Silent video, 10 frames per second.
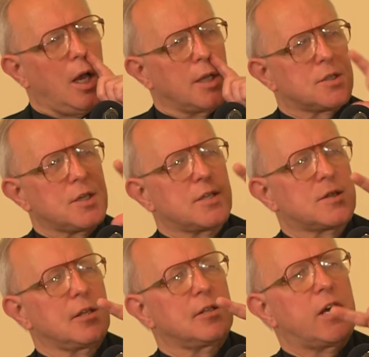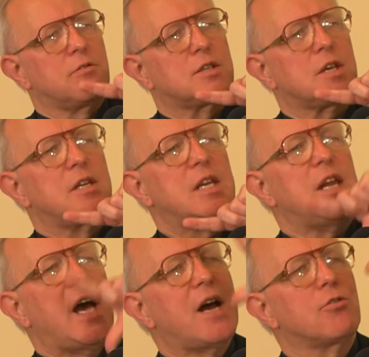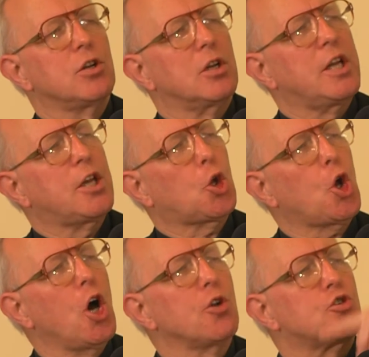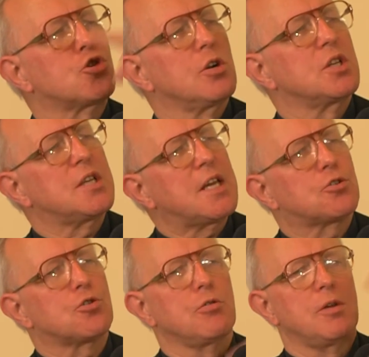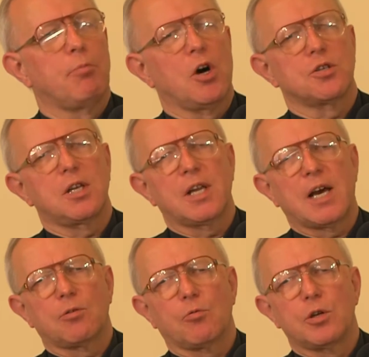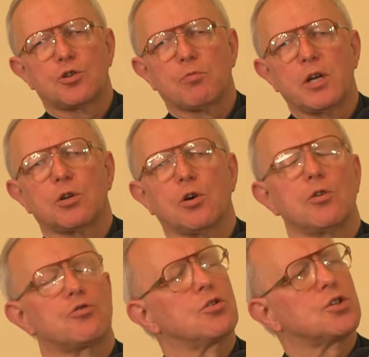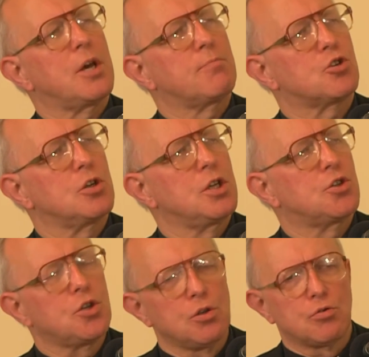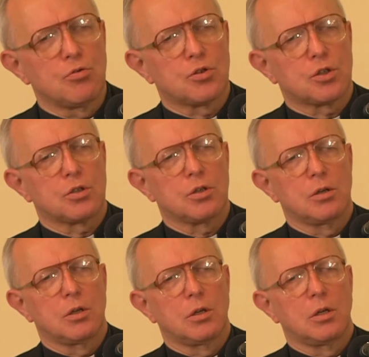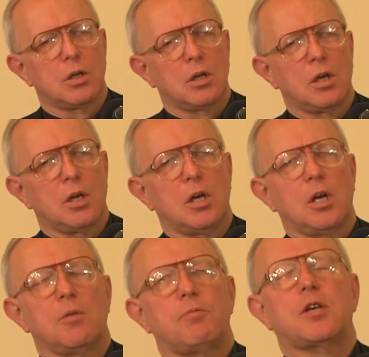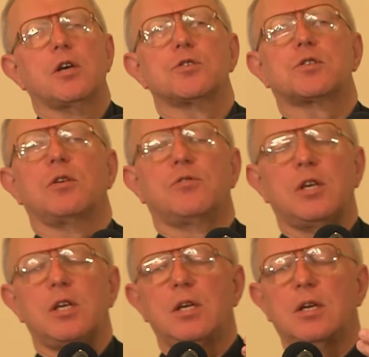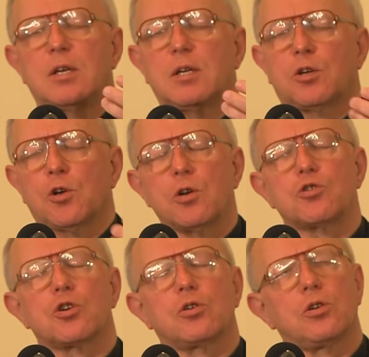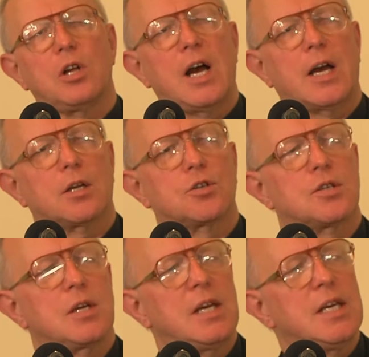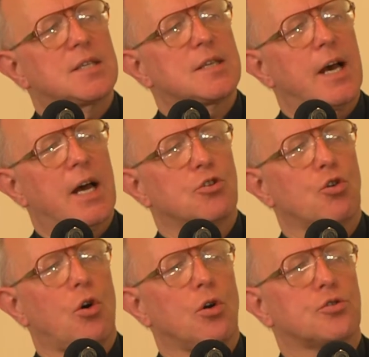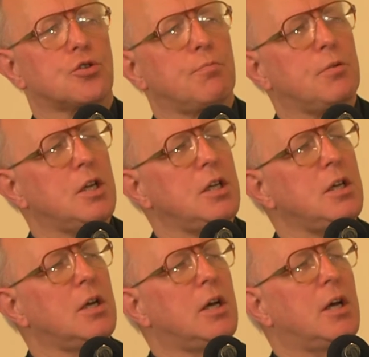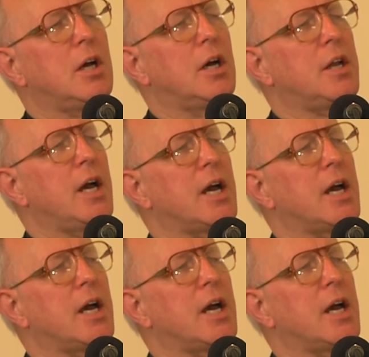and says that there is an inherently contradictory body language when contraception is used, because the conjugal act is and ought to be an